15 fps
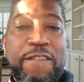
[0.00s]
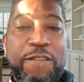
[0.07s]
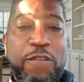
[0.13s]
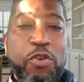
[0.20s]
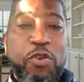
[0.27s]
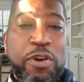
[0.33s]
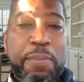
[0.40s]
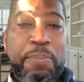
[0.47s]

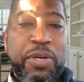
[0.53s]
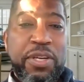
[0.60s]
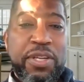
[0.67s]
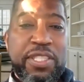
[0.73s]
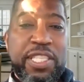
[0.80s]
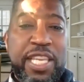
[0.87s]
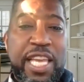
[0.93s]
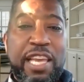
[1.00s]
Four
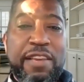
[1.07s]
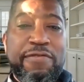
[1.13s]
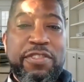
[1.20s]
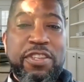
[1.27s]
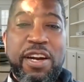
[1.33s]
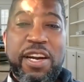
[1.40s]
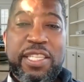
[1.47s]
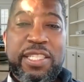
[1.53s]
books gave
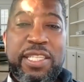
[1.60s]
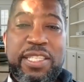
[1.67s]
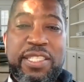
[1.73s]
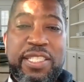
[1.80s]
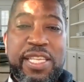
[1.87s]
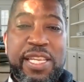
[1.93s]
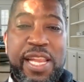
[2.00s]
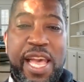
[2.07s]
darkness
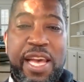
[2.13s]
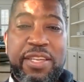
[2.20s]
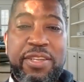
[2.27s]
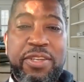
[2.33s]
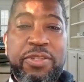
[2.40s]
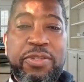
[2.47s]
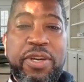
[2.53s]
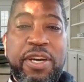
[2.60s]
an
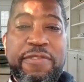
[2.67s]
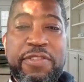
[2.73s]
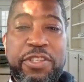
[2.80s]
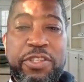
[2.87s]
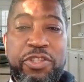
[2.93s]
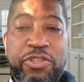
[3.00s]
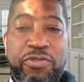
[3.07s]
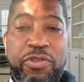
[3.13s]
echo of
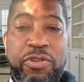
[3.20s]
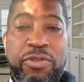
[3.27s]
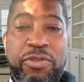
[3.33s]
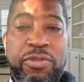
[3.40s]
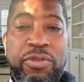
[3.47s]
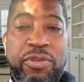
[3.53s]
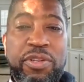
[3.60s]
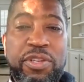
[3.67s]

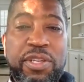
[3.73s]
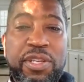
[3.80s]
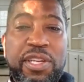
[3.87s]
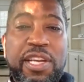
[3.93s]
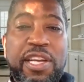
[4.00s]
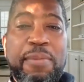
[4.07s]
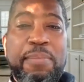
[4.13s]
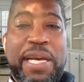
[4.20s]
control.
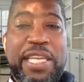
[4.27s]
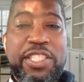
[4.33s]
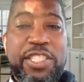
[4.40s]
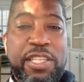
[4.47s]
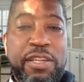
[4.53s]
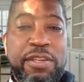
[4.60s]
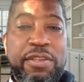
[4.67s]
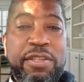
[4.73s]
My
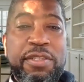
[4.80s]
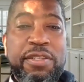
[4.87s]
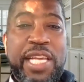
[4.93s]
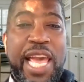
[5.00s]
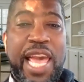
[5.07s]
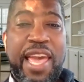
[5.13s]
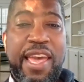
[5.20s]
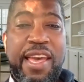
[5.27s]
slurred
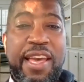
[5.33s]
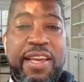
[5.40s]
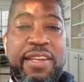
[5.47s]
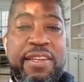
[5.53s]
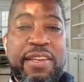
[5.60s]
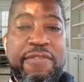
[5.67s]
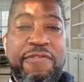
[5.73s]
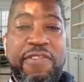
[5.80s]

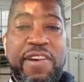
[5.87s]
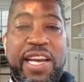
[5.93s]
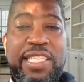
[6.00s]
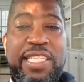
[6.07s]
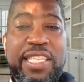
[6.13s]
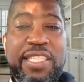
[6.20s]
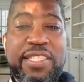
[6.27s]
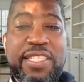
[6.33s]
hand
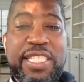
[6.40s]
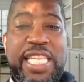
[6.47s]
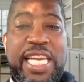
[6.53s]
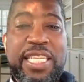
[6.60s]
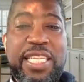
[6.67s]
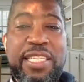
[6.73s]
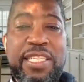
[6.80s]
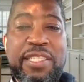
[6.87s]
finding
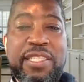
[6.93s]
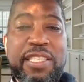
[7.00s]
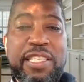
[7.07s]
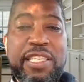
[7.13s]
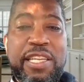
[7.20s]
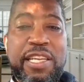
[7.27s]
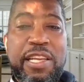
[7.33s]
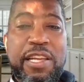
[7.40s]
steadiness
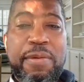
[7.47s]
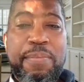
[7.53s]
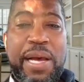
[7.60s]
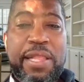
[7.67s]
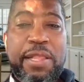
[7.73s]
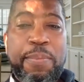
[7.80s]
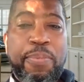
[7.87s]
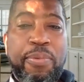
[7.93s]
by
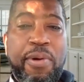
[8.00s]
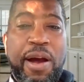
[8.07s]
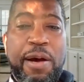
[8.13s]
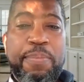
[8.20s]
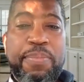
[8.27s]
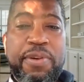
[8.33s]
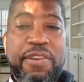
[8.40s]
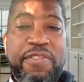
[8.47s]
the
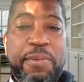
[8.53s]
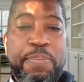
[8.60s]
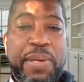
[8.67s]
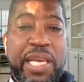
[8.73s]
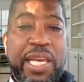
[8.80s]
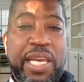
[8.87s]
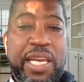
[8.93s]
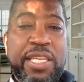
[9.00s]
prop of a
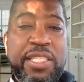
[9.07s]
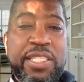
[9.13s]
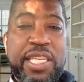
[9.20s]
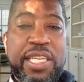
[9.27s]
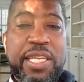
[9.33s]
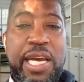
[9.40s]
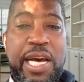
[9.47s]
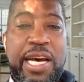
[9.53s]
page,
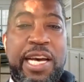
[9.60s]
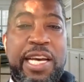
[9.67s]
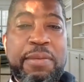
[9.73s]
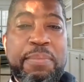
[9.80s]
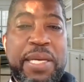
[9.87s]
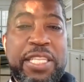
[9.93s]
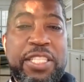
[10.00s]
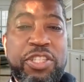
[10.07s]
and God,
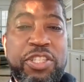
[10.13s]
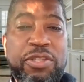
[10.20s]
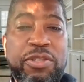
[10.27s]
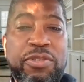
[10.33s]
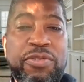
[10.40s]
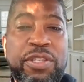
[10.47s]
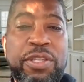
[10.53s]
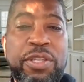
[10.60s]
my
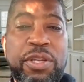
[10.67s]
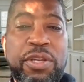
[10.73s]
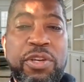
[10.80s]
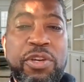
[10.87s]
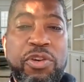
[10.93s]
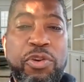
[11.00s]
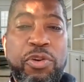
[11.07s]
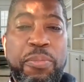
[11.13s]
children,
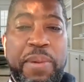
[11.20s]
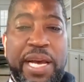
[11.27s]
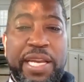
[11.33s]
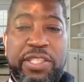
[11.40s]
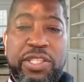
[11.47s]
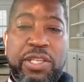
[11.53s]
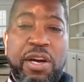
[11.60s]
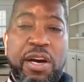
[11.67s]
whom I
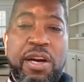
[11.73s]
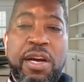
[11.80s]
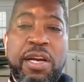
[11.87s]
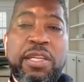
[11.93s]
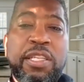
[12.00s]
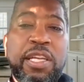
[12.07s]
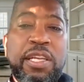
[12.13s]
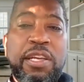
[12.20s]

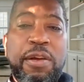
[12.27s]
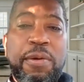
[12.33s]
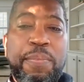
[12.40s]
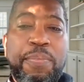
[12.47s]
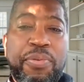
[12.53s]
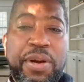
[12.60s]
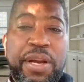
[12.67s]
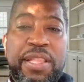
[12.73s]
scarred,
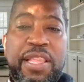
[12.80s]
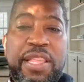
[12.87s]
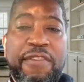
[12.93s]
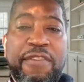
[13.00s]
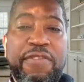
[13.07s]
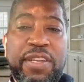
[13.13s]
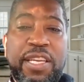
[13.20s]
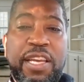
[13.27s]
pray they
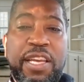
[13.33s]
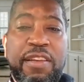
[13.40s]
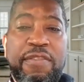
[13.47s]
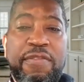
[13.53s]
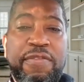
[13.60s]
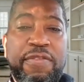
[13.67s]
forgive.